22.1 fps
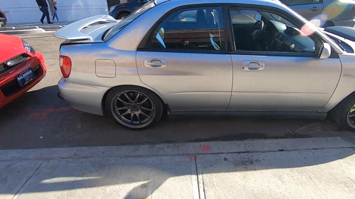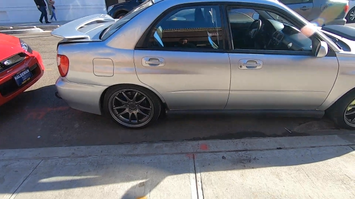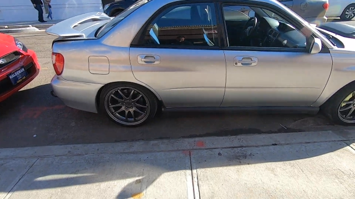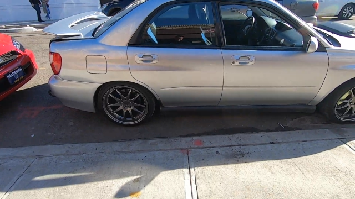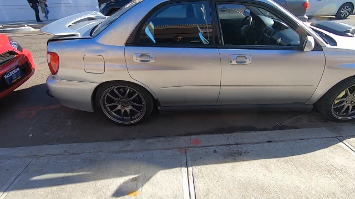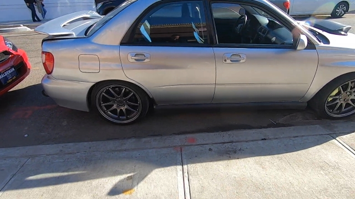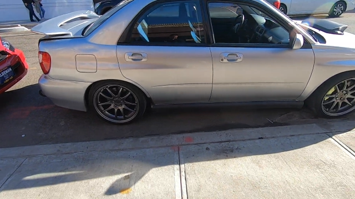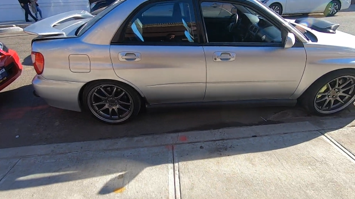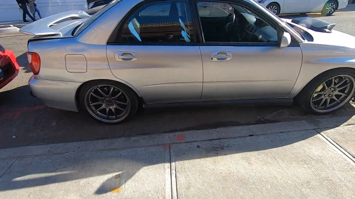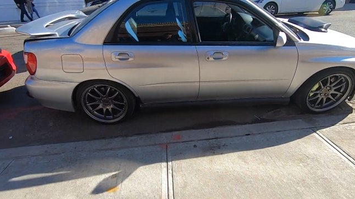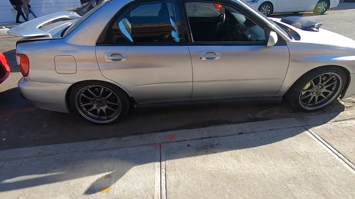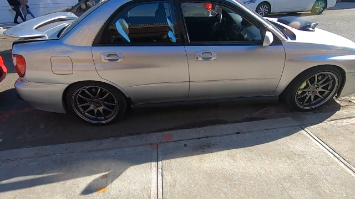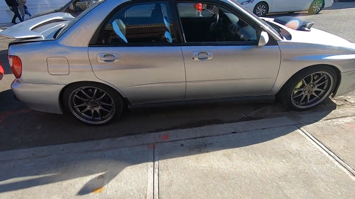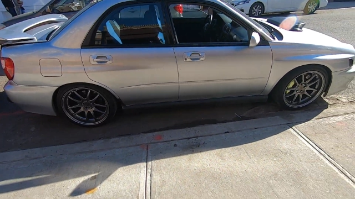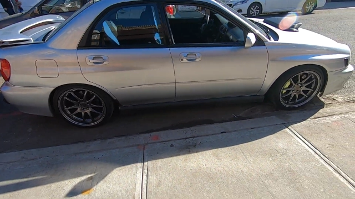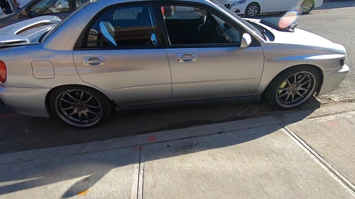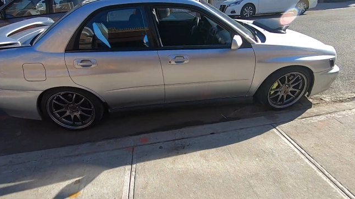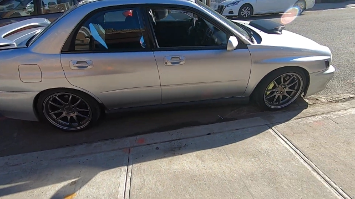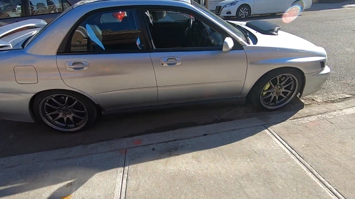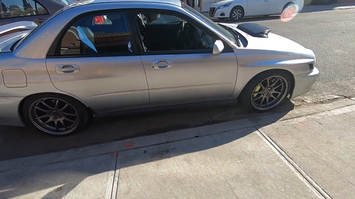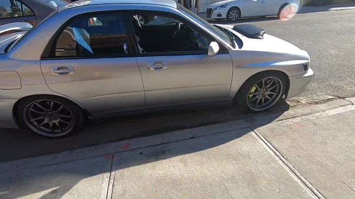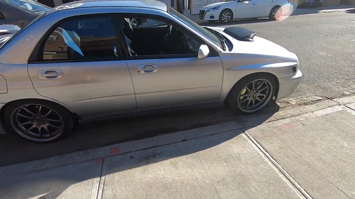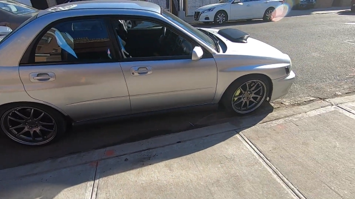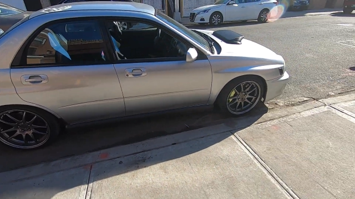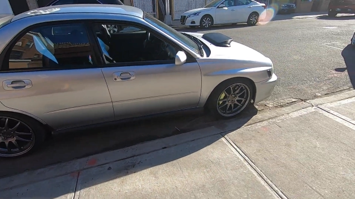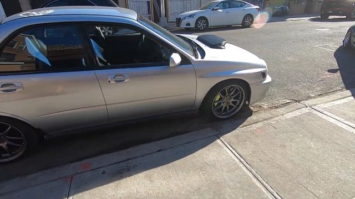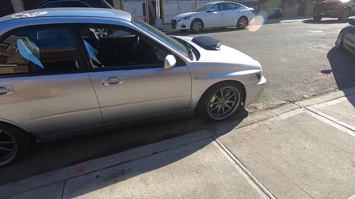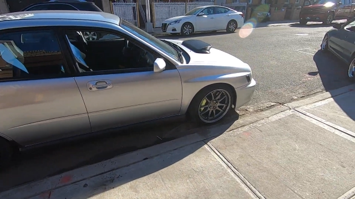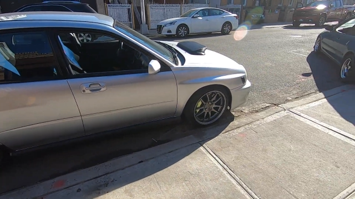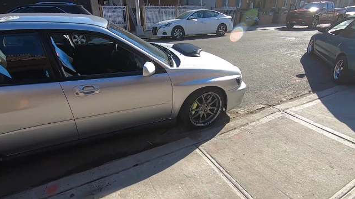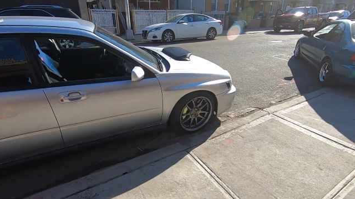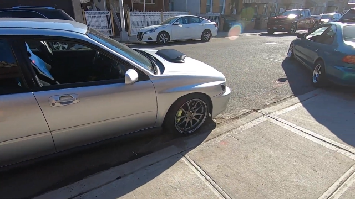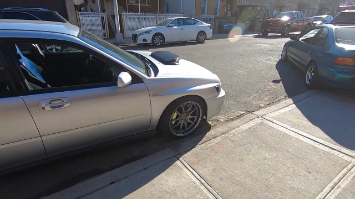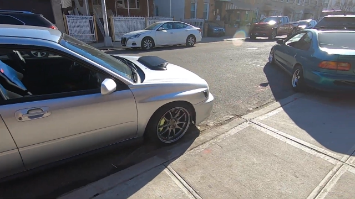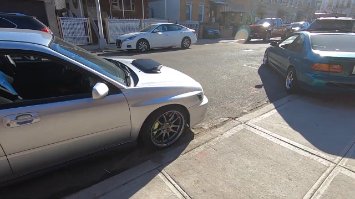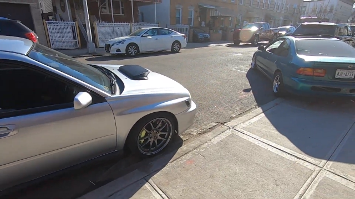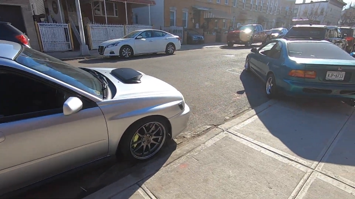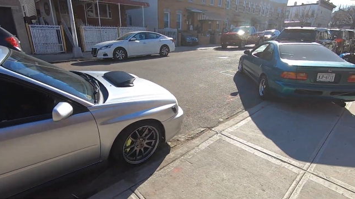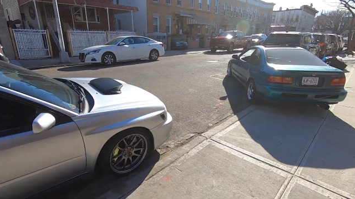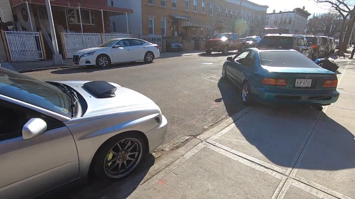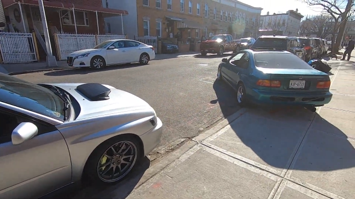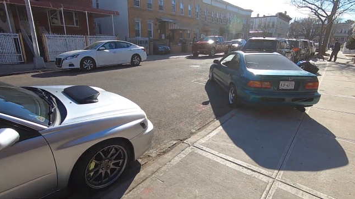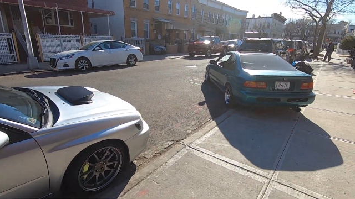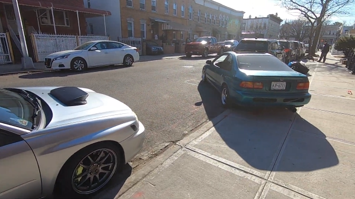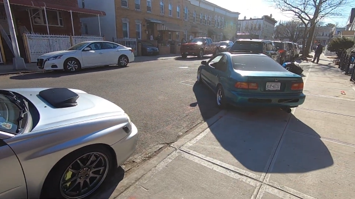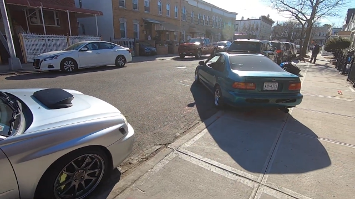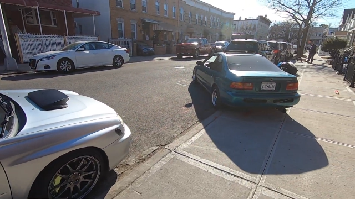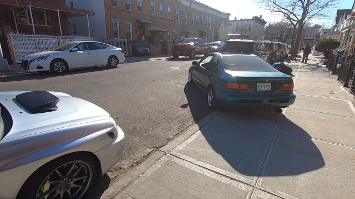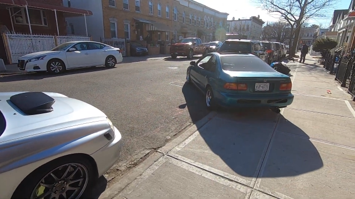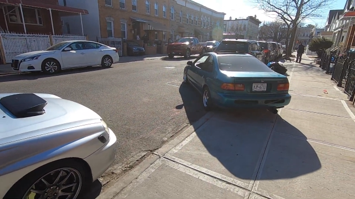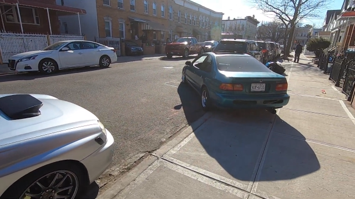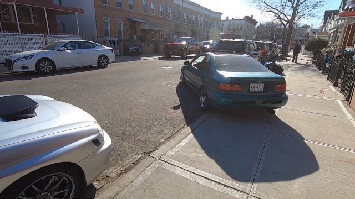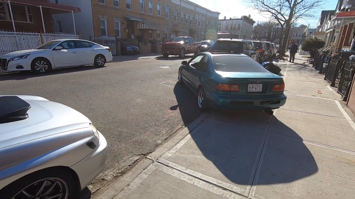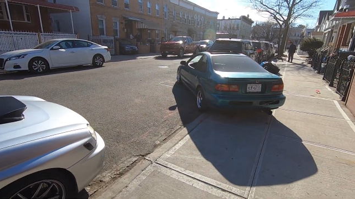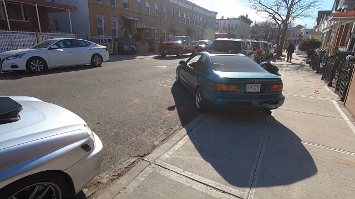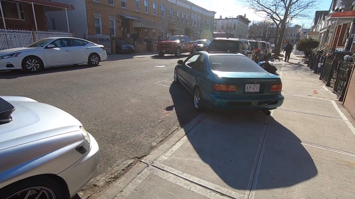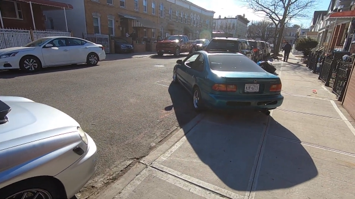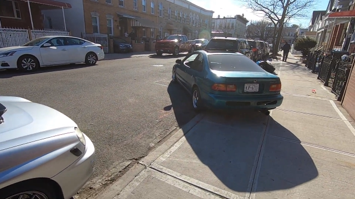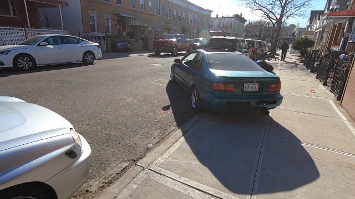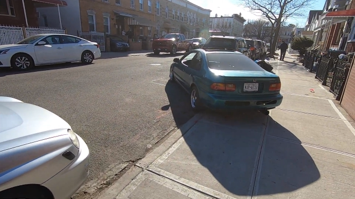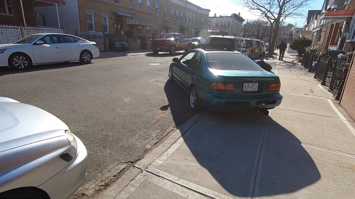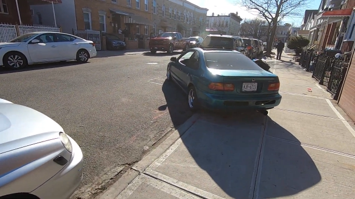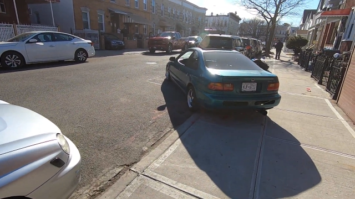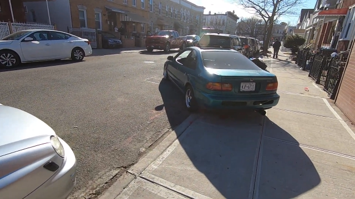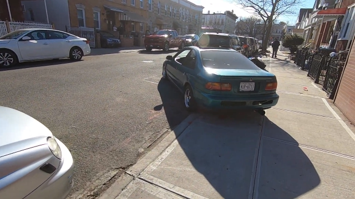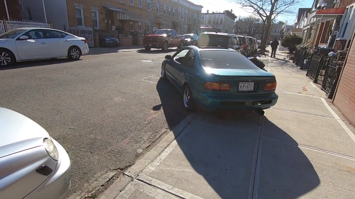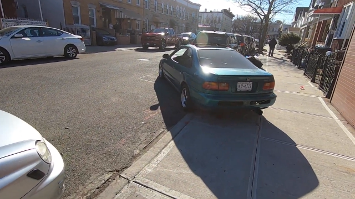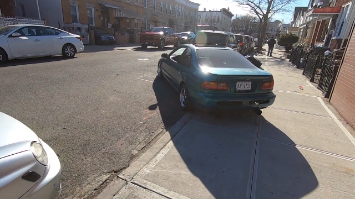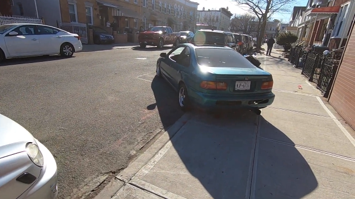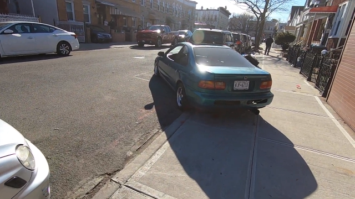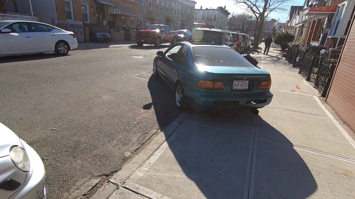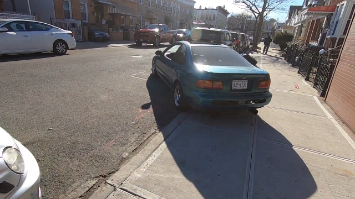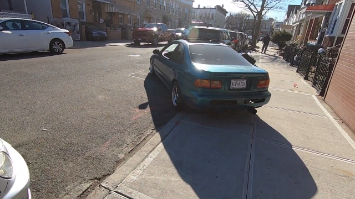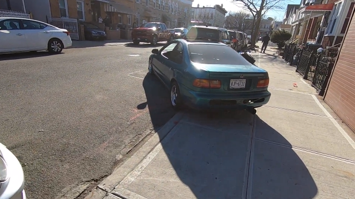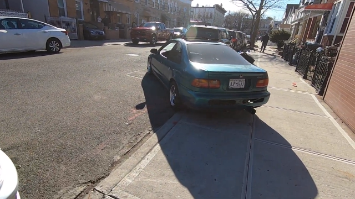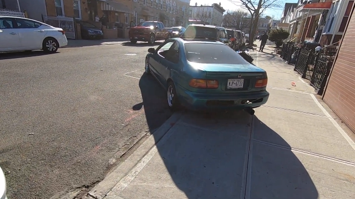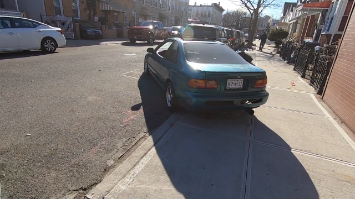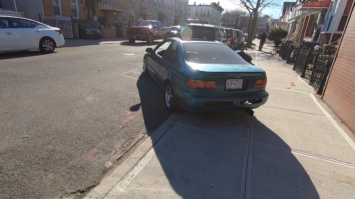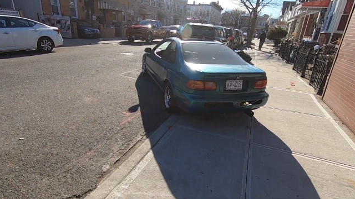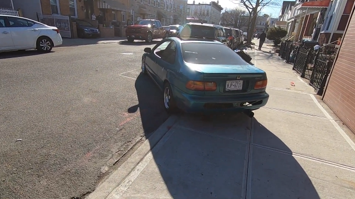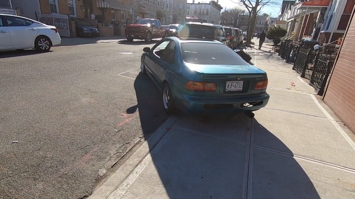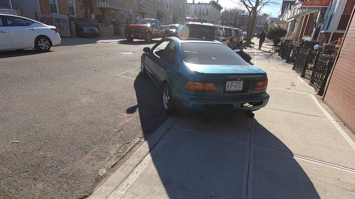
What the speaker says: (no speaker visible)